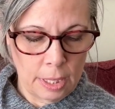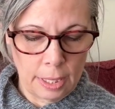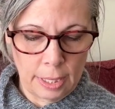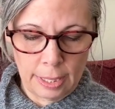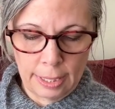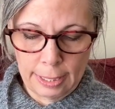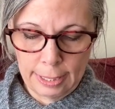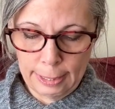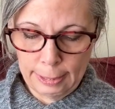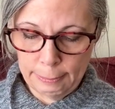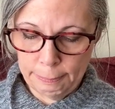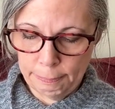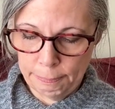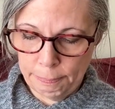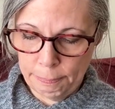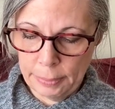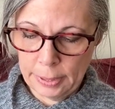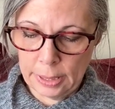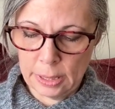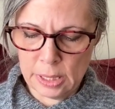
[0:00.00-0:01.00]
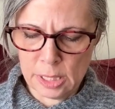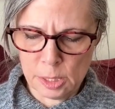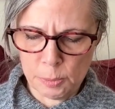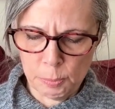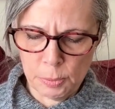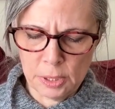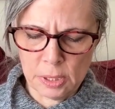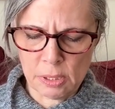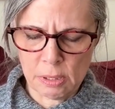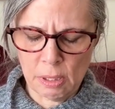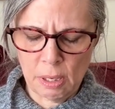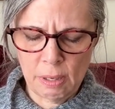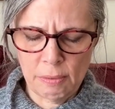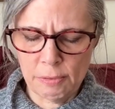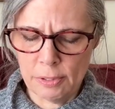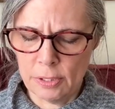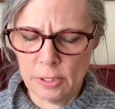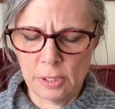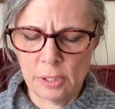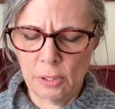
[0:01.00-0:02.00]
But the split's
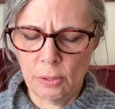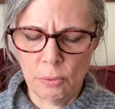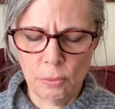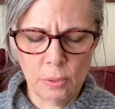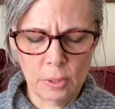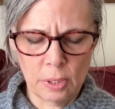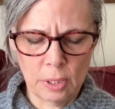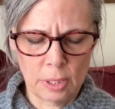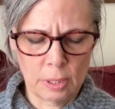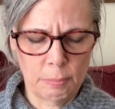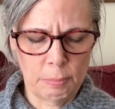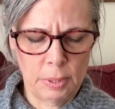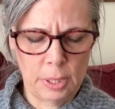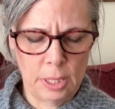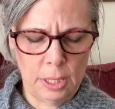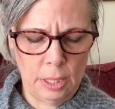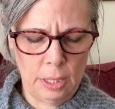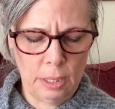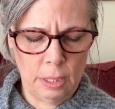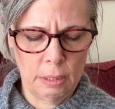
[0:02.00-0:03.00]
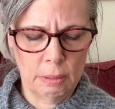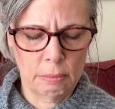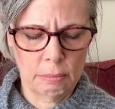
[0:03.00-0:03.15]
obviously only going to be